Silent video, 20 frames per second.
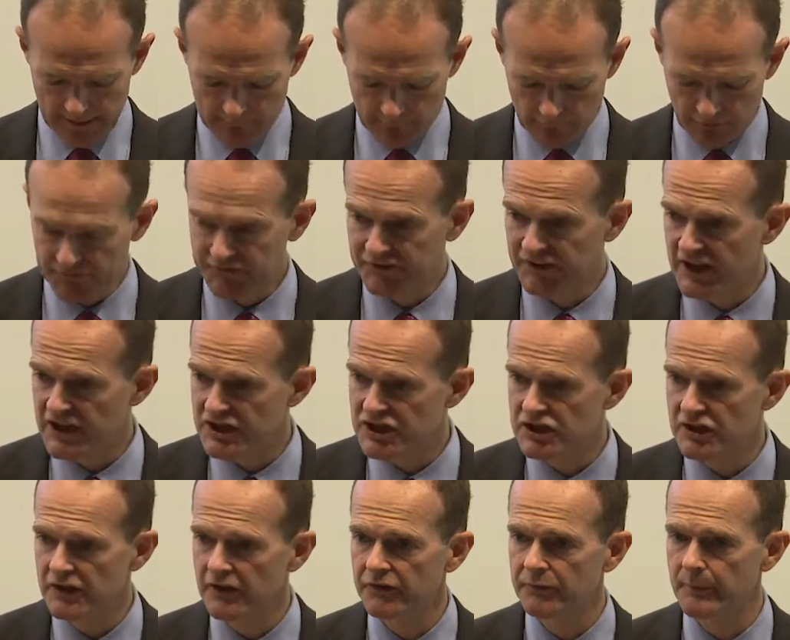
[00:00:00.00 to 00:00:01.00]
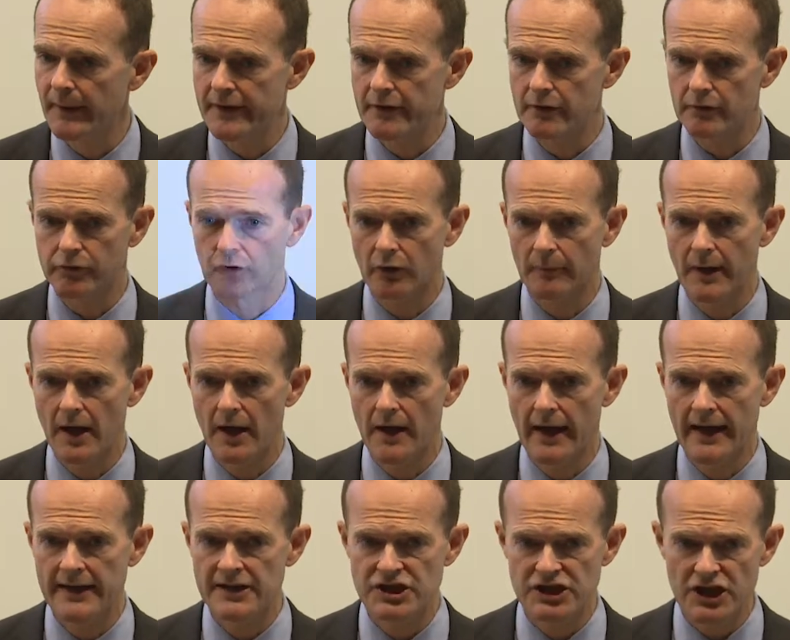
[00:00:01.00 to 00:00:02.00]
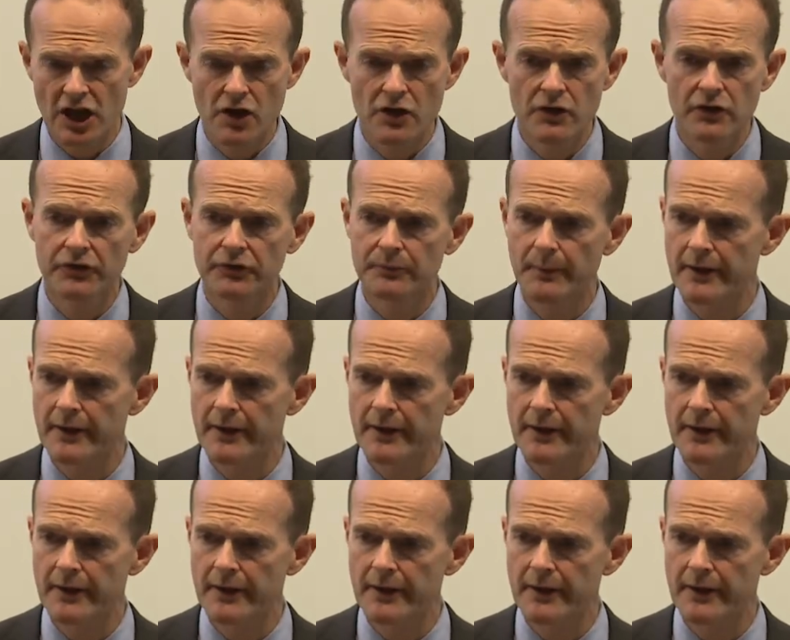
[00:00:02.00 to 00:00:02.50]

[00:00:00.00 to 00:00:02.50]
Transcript: researchers, whether you're from NGOs,